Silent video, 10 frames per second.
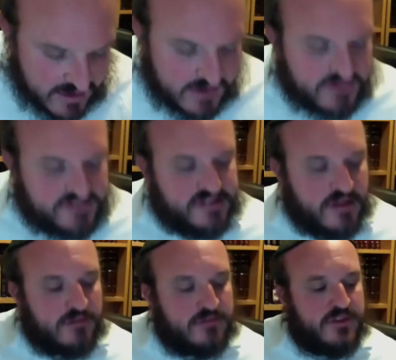
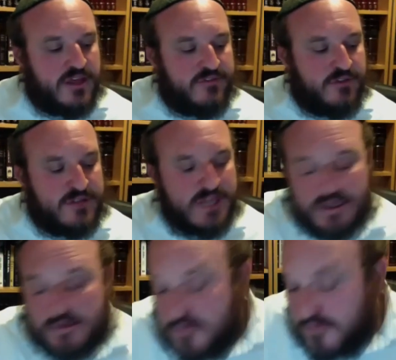So the
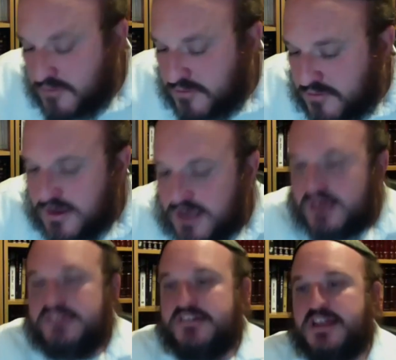avodah
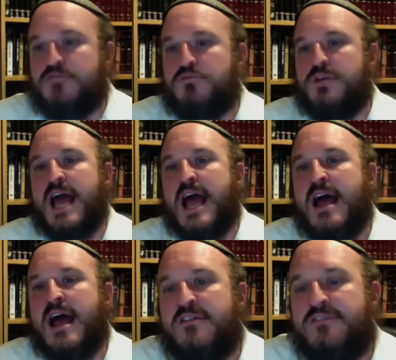is that we
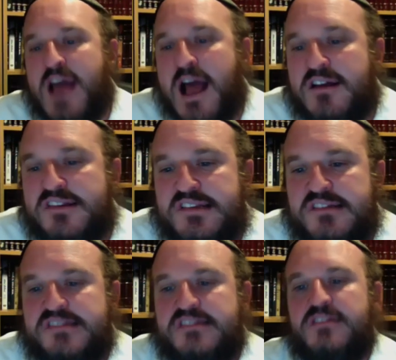have
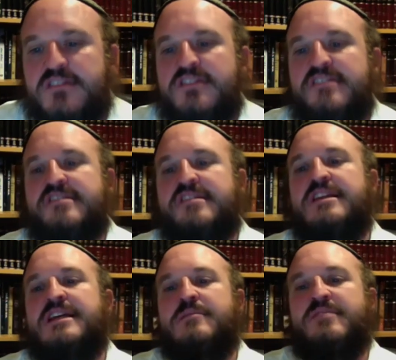access to these
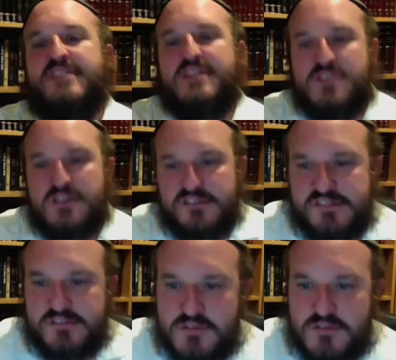tzadikim's teachings.